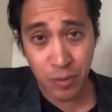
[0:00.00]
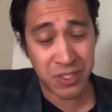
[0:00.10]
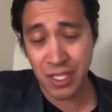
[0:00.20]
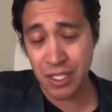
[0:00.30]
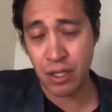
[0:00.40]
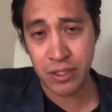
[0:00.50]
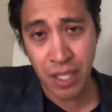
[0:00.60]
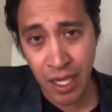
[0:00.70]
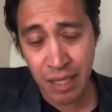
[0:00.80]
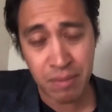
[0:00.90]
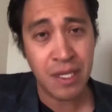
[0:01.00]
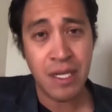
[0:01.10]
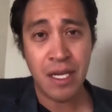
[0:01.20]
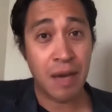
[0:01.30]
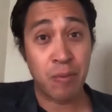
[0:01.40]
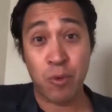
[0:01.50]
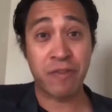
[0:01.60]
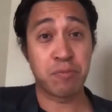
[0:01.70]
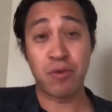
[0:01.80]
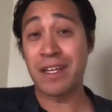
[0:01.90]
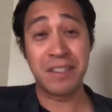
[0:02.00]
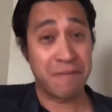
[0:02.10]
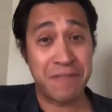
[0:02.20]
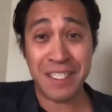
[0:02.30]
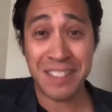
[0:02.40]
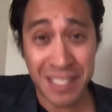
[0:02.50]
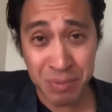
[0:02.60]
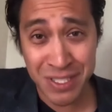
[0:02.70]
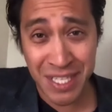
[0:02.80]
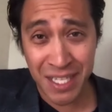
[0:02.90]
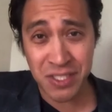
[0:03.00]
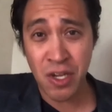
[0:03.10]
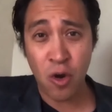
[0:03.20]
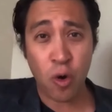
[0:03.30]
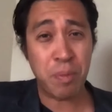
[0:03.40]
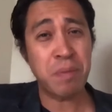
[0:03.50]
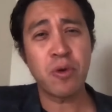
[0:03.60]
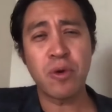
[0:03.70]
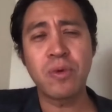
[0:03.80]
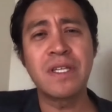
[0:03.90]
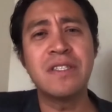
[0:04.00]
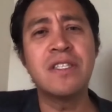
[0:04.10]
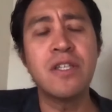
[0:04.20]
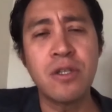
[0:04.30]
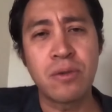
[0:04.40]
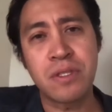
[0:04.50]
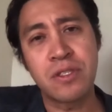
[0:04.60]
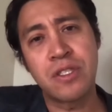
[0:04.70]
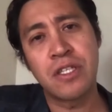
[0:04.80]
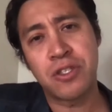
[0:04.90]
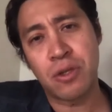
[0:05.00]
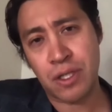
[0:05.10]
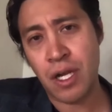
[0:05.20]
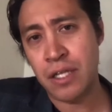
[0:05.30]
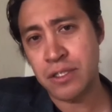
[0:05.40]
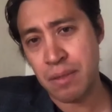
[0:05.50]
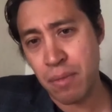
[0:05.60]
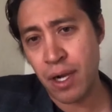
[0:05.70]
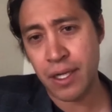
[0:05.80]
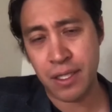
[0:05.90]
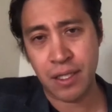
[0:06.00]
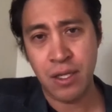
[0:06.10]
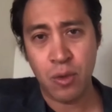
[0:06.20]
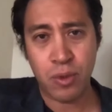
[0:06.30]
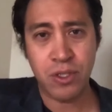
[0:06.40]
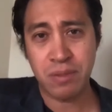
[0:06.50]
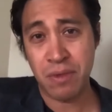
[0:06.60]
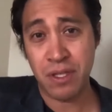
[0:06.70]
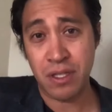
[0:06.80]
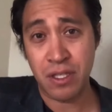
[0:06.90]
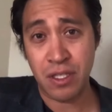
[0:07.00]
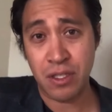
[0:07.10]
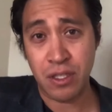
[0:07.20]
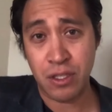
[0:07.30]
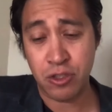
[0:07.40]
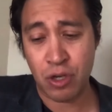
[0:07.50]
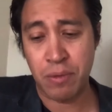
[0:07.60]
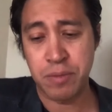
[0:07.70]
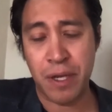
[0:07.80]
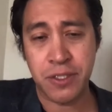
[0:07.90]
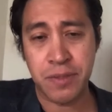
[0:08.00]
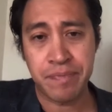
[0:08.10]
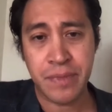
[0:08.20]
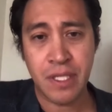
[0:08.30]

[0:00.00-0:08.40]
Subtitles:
We see it all the time. We're often brought in to fix these mistakes, or people who are really new to digital or content marketing. What are some of the trouble spots?